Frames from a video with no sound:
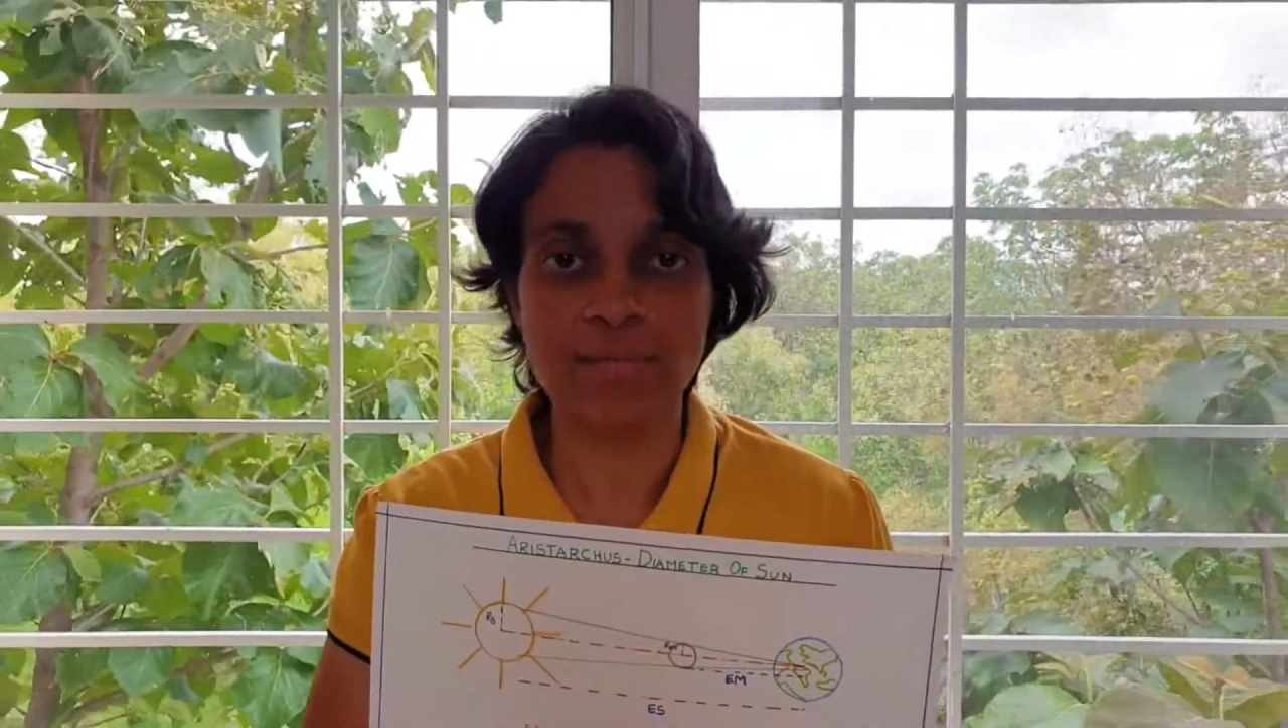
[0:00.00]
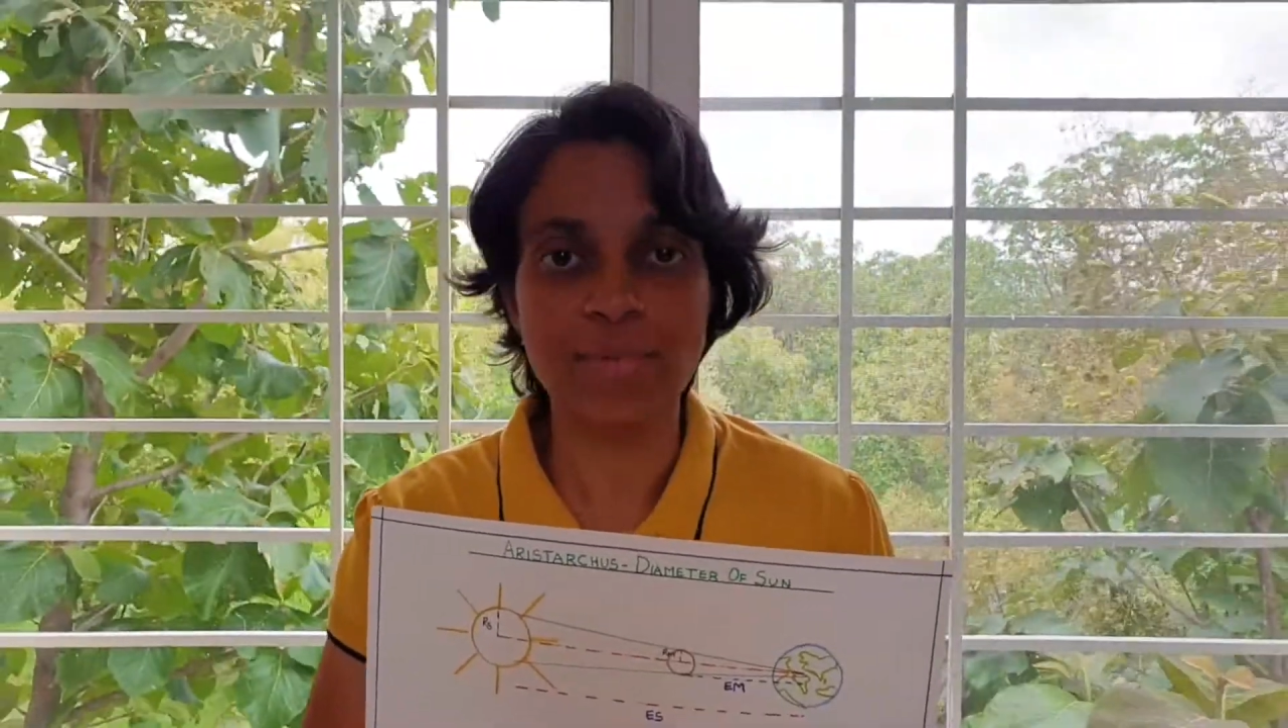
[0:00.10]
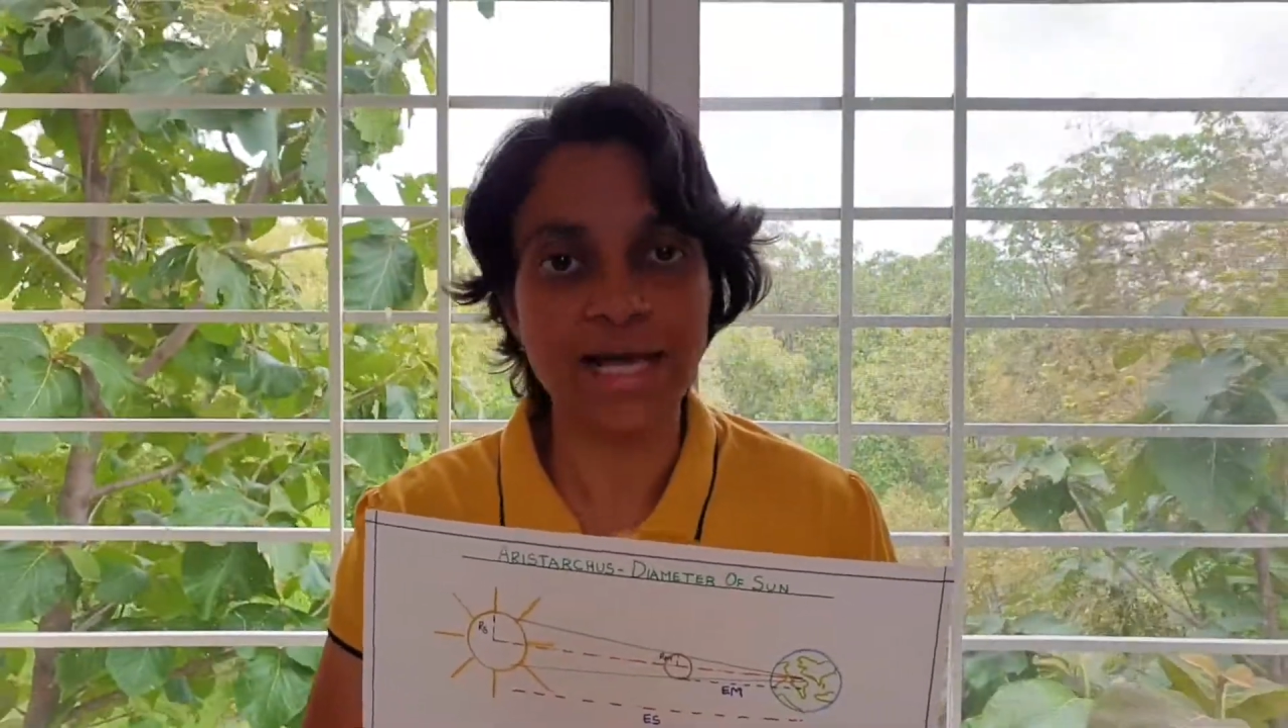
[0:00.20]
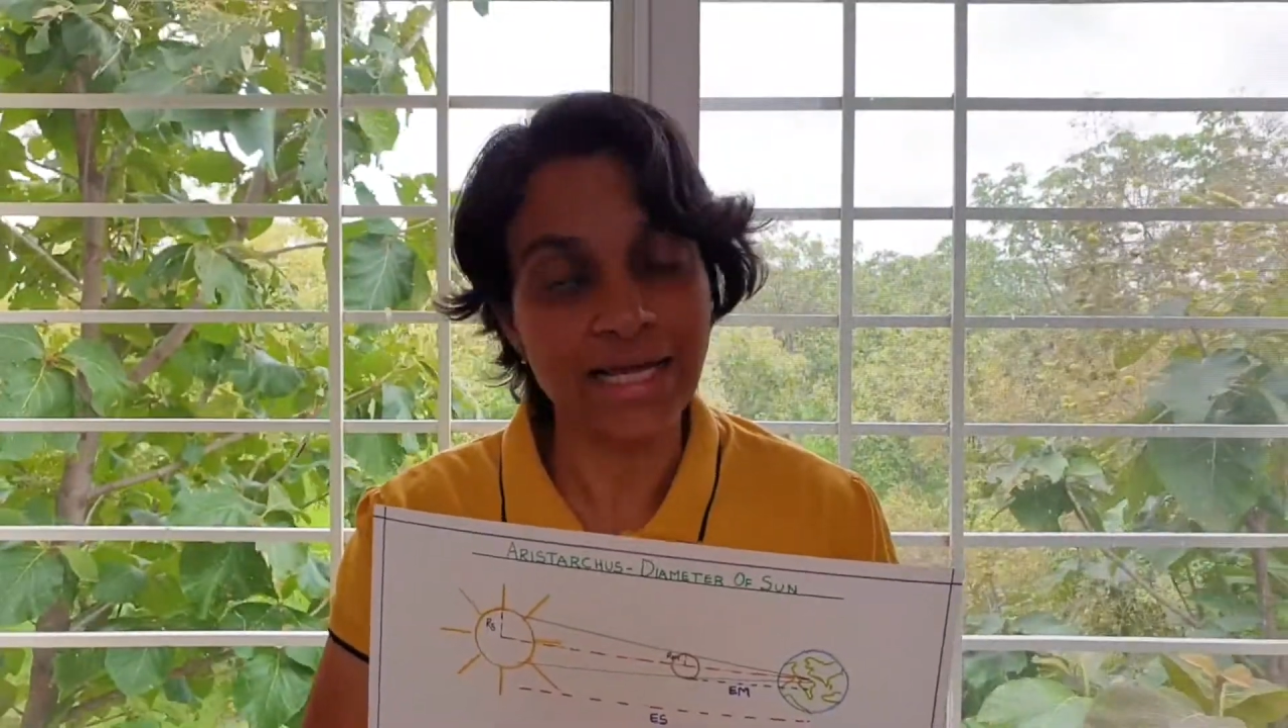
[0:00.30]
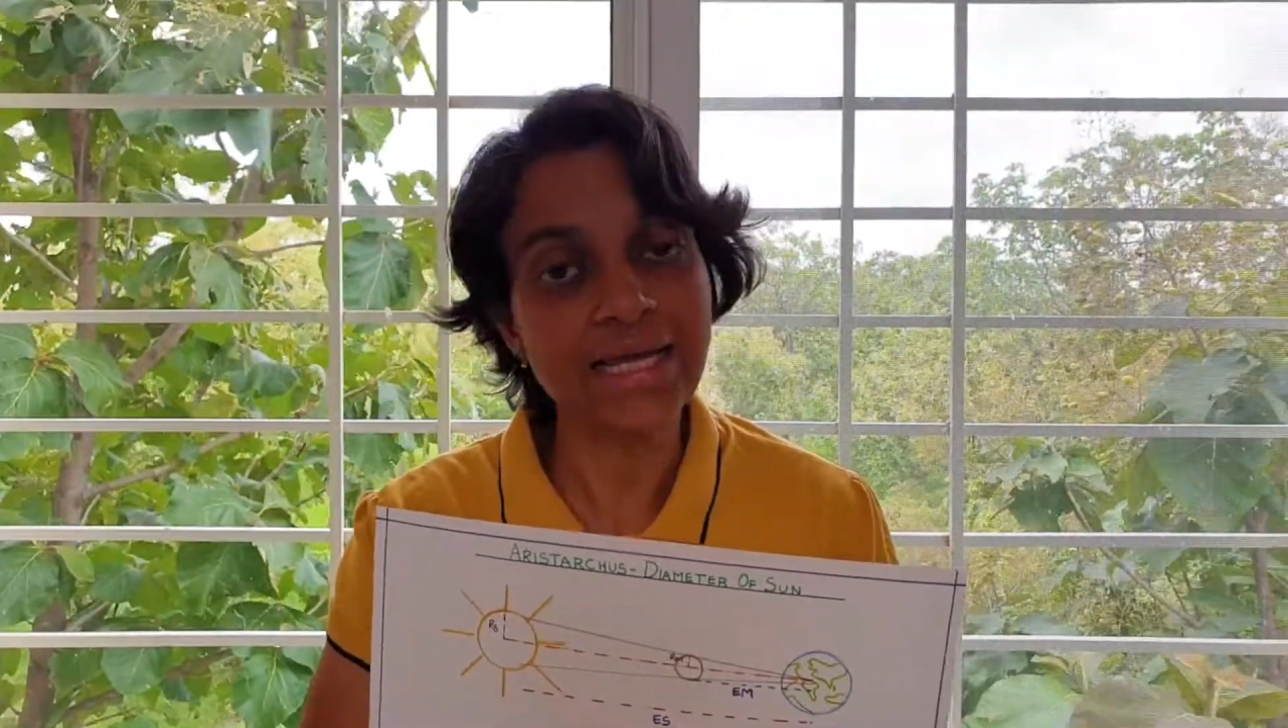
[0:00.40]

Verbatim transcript: by